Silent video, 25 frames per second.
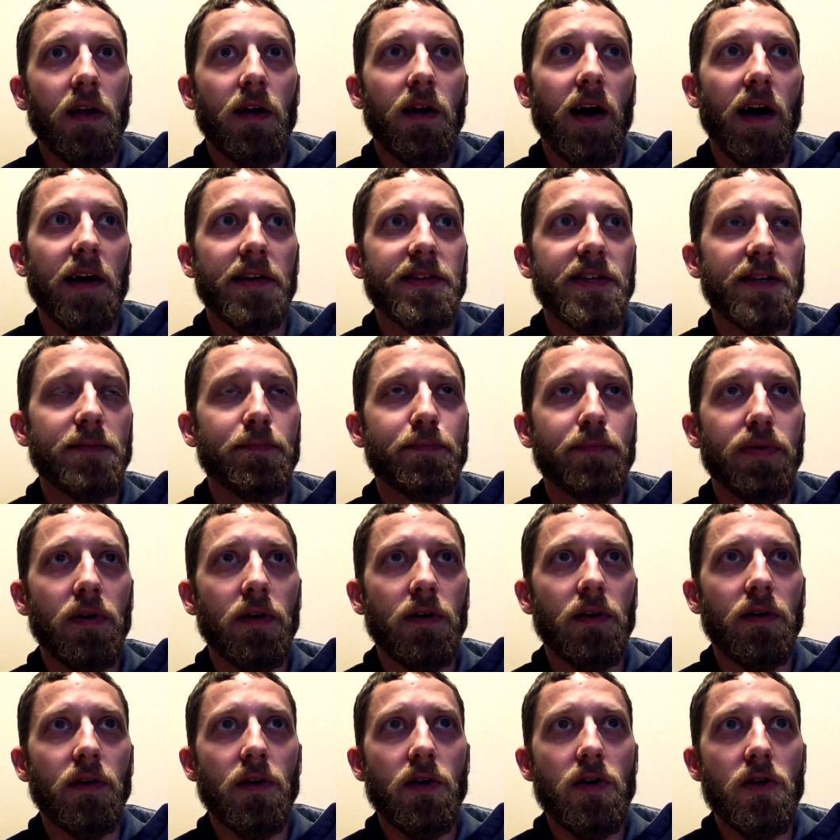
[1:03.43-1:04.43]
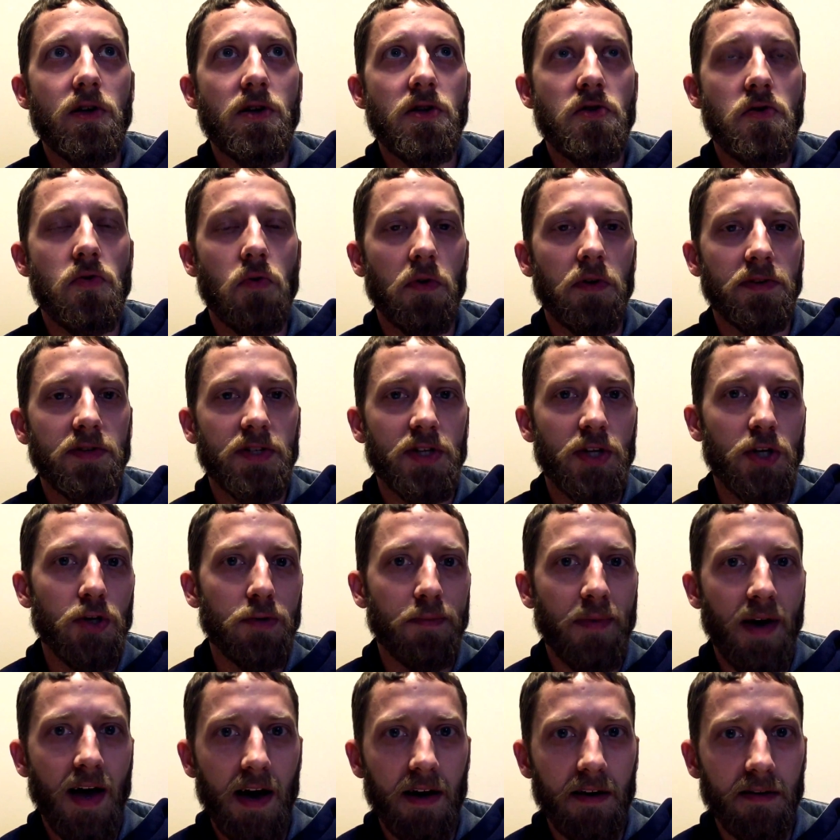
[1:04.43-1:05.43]
I did put short
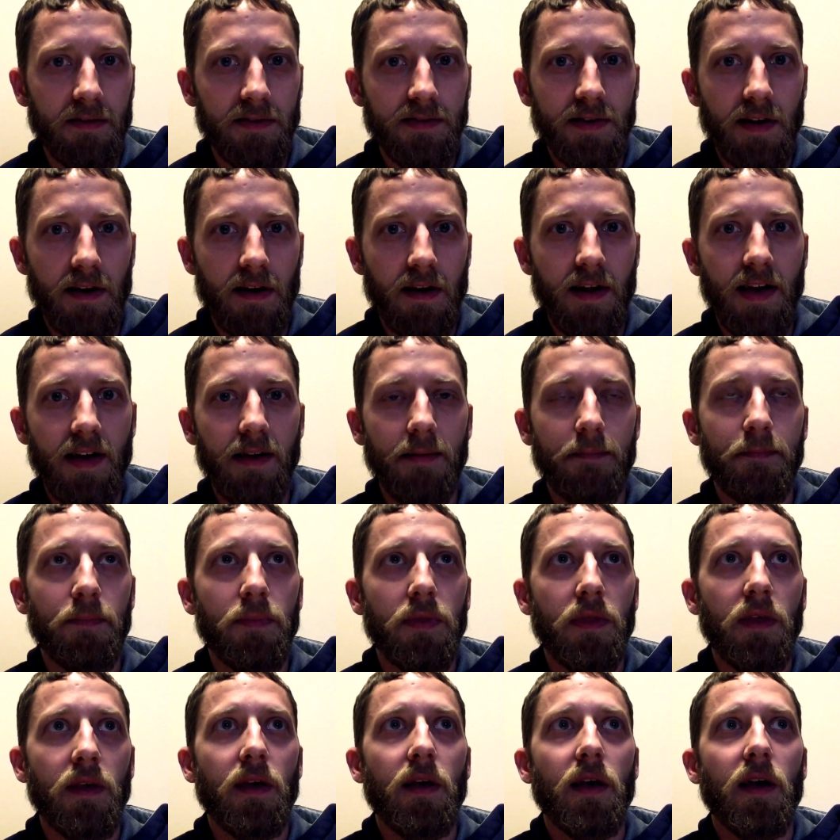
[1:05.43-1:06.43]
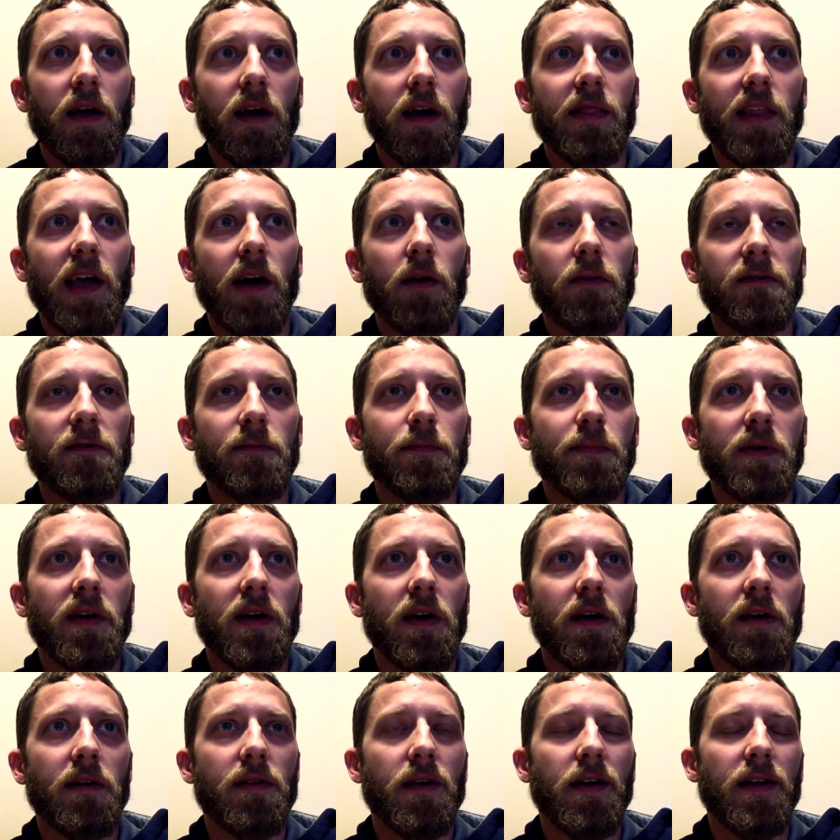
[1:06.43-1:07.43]
tube headers on it, and that was
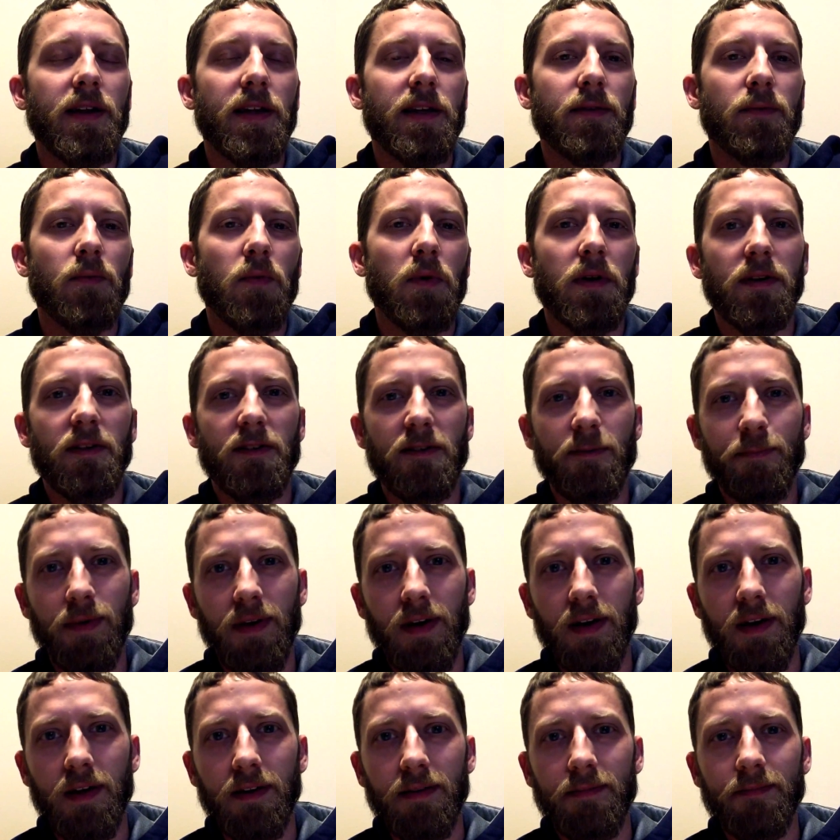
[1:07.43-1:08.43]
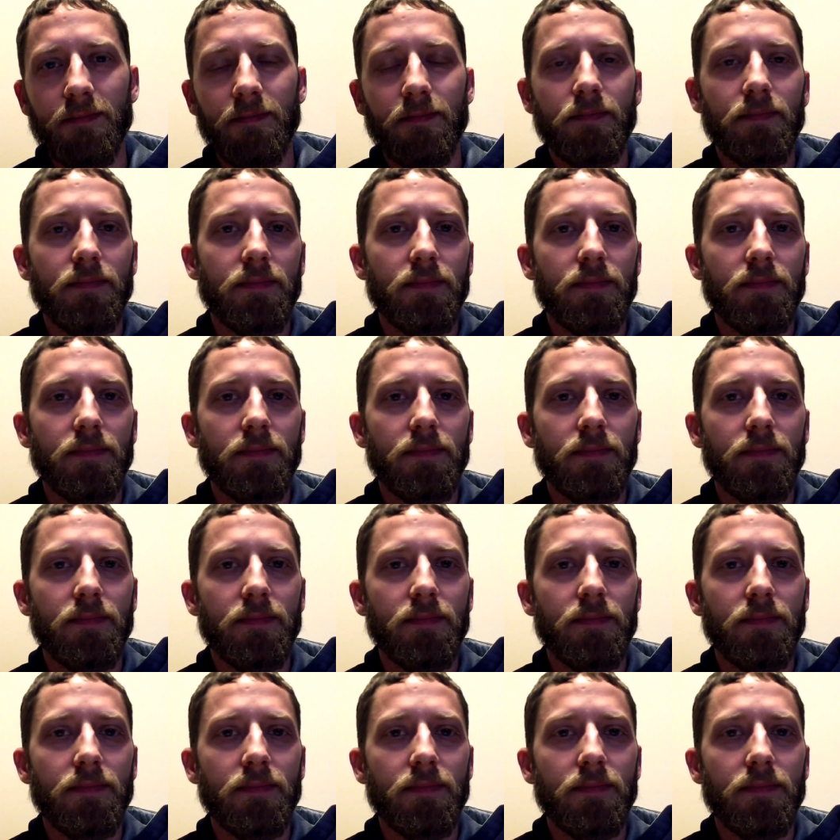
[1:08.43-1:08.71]
because I didn't want to spend,